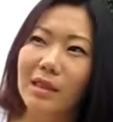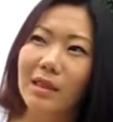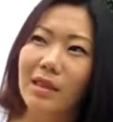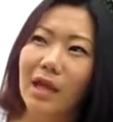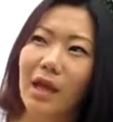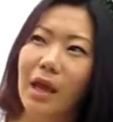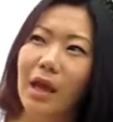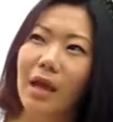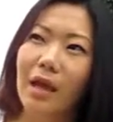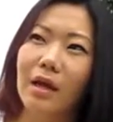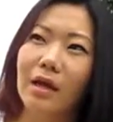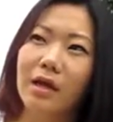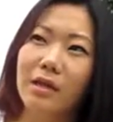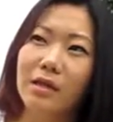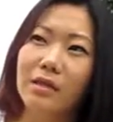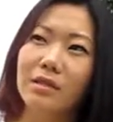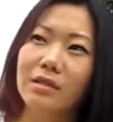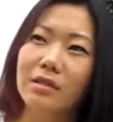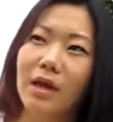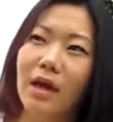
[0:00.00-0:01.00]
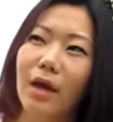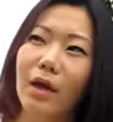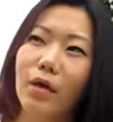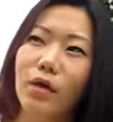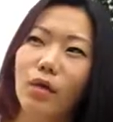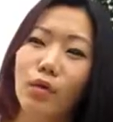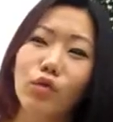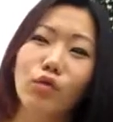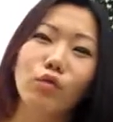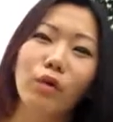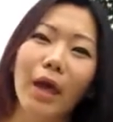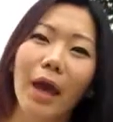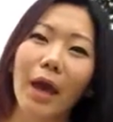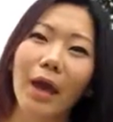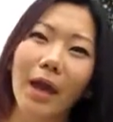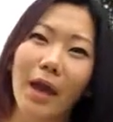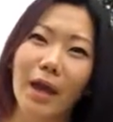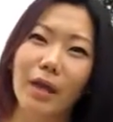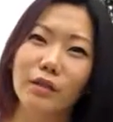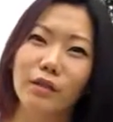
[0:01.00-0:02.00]
things, I don't know, you
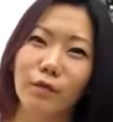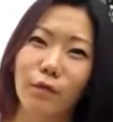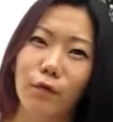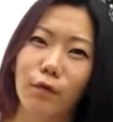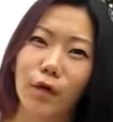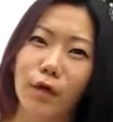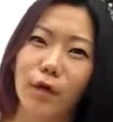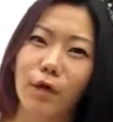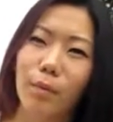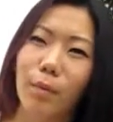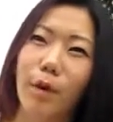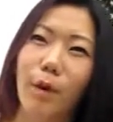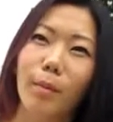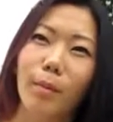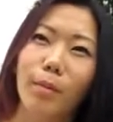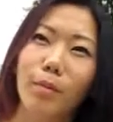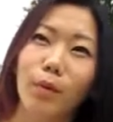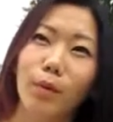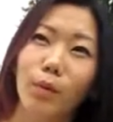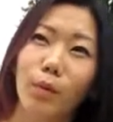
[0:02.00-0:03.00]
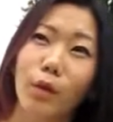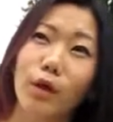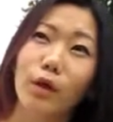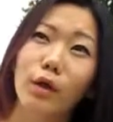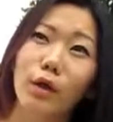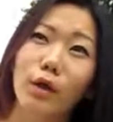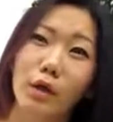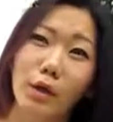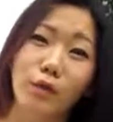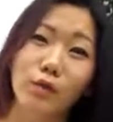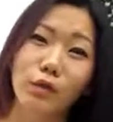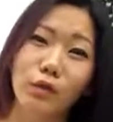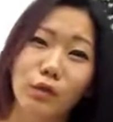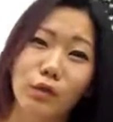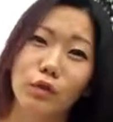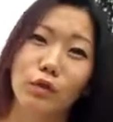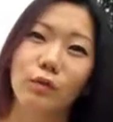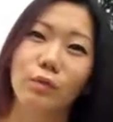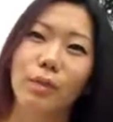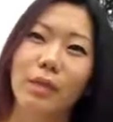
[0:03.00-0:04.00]
can ask for it, he probably will give it
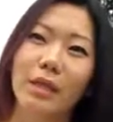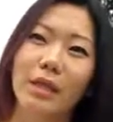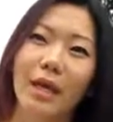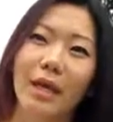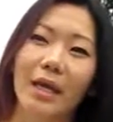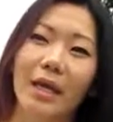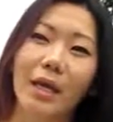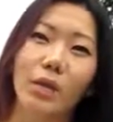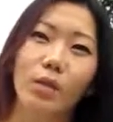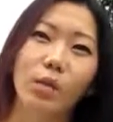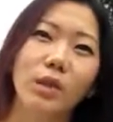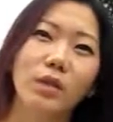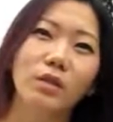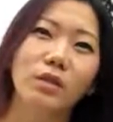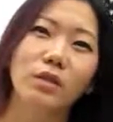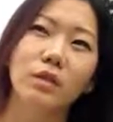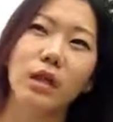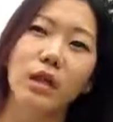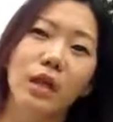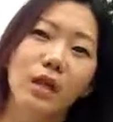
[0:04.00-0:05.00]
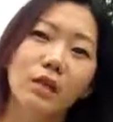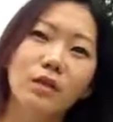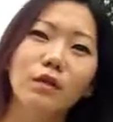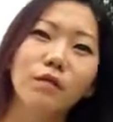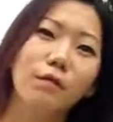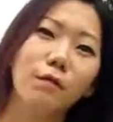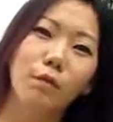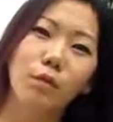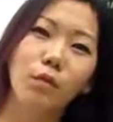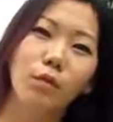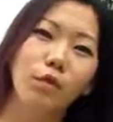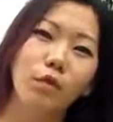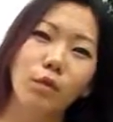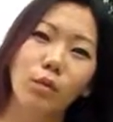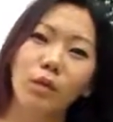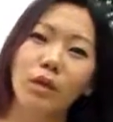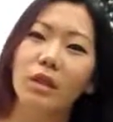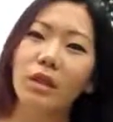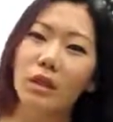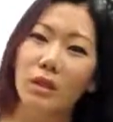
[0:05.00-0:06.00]
to you, but like he wants to fill you
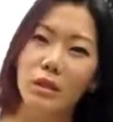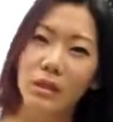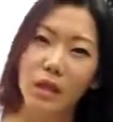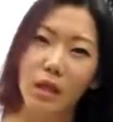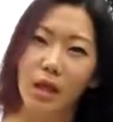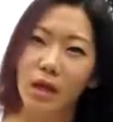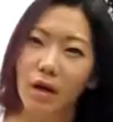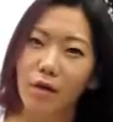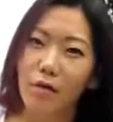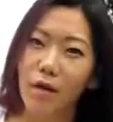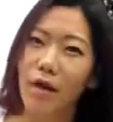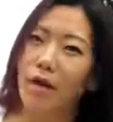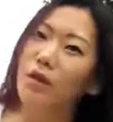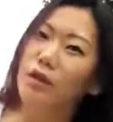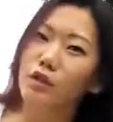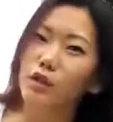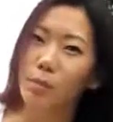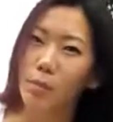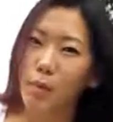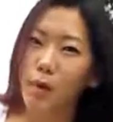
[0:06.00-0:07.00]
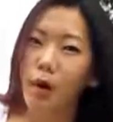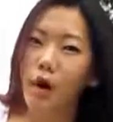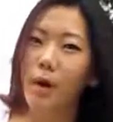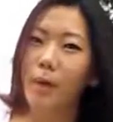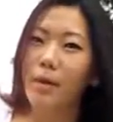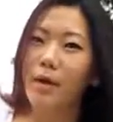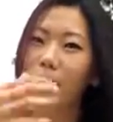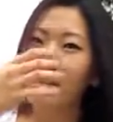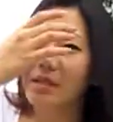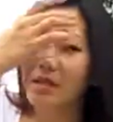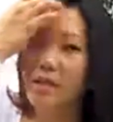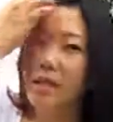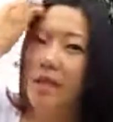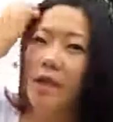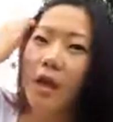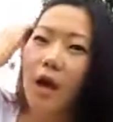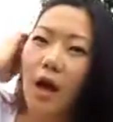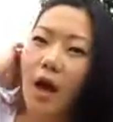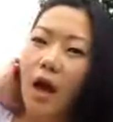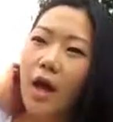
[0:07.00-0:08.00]
with his love and his promise and
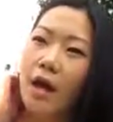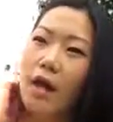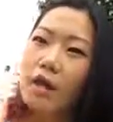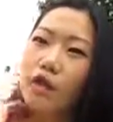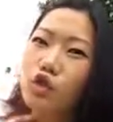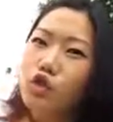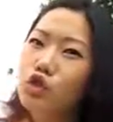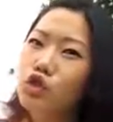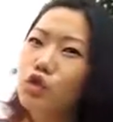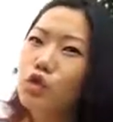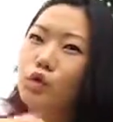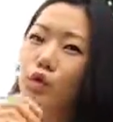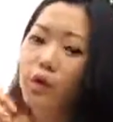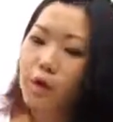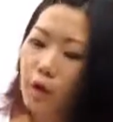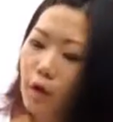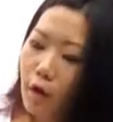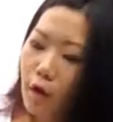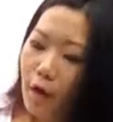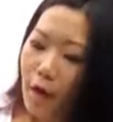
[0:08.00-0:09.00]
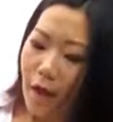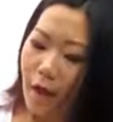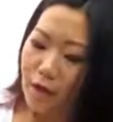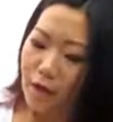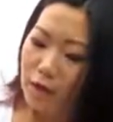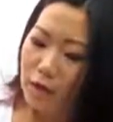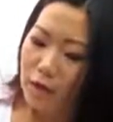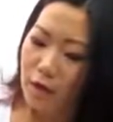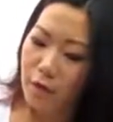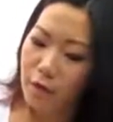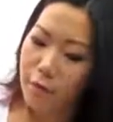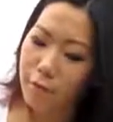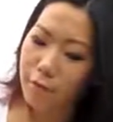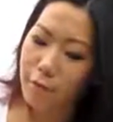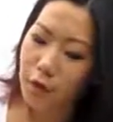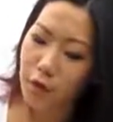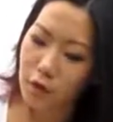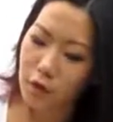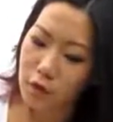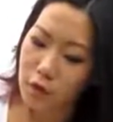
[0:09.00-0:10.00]
his truth and all that stuff
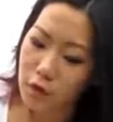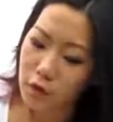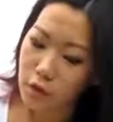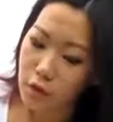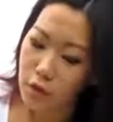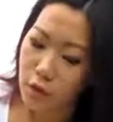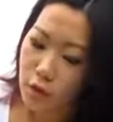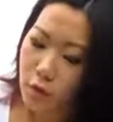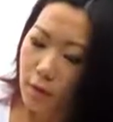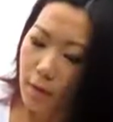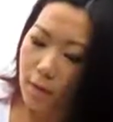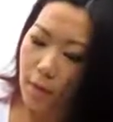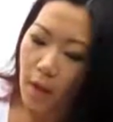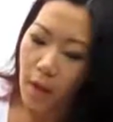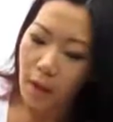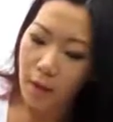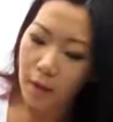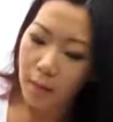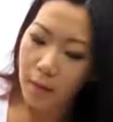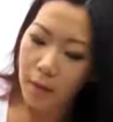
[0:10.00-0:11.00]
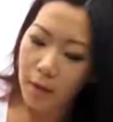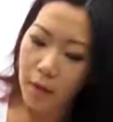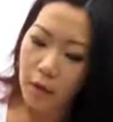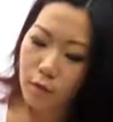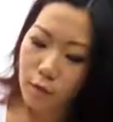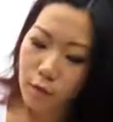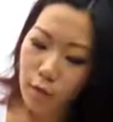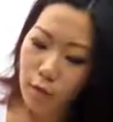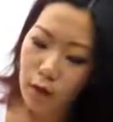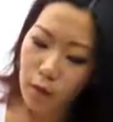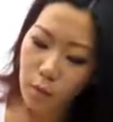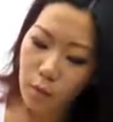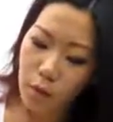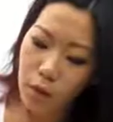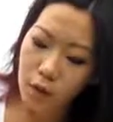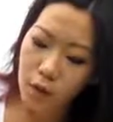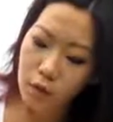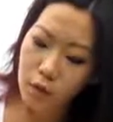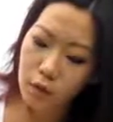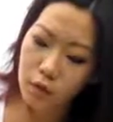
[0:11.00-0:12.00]
first, you know, but he really
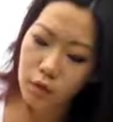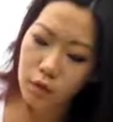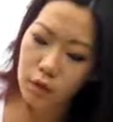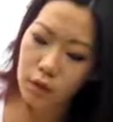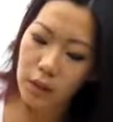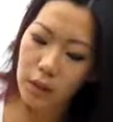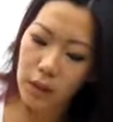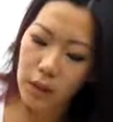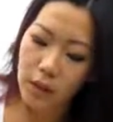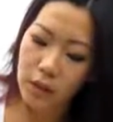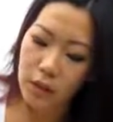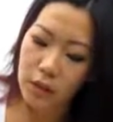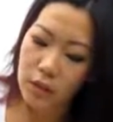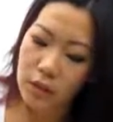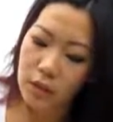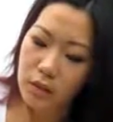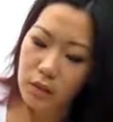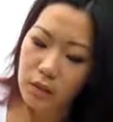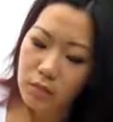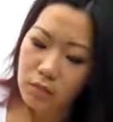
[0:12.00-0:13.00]
wants you to like just